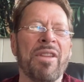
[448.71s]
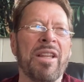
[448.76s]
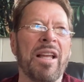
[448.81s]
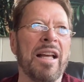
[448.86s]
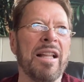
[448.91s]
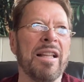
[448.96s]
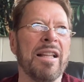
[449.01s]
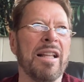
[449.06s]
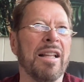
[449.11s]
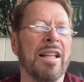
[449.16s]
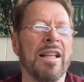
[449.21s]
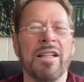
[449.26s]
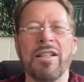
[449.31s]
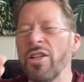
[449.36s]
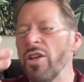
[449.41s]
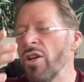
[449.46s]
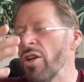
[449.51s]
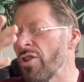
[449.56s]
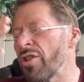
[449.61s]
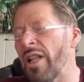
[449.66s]
And then
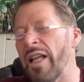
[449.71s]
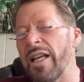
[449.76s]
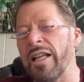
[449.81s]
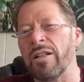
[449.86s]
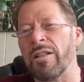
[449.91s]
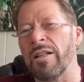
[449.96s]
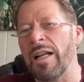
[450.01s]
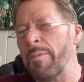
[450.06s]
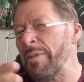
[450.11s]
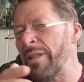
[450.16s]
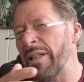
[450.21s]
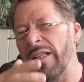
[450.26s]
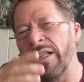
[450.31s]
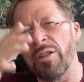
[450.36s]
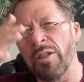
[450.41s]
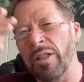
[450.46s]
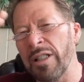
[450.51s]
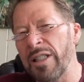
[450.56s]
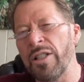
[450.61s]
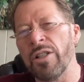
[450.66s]
years later,
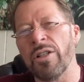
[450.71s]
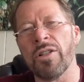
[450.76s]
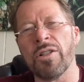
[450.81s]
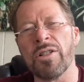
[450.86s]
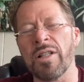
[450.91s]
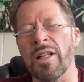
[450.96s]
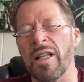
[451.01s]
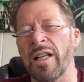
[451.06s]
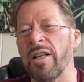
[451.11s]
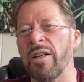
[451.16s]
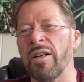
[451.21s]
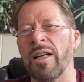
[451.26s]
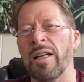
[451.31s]
literally years later,